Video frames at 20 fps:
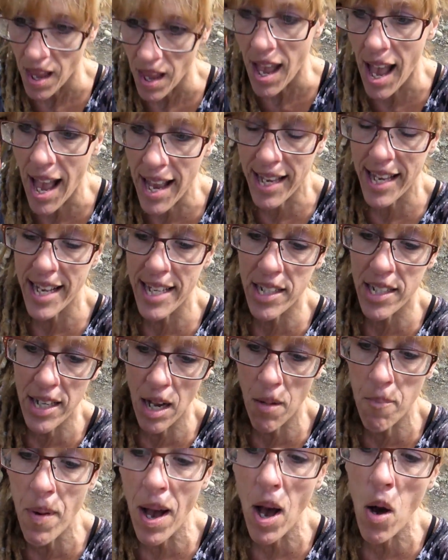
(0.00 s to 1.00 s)
I can
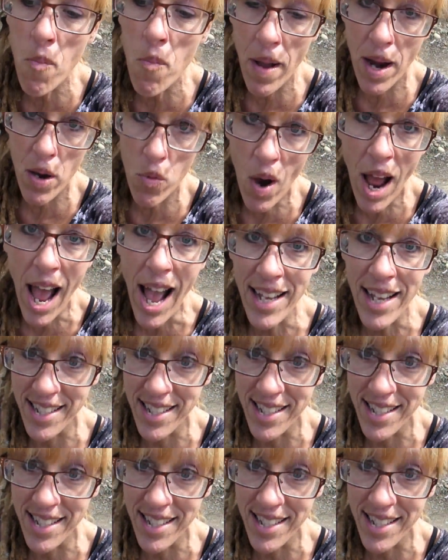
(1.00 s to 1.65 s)
dump out my rocks.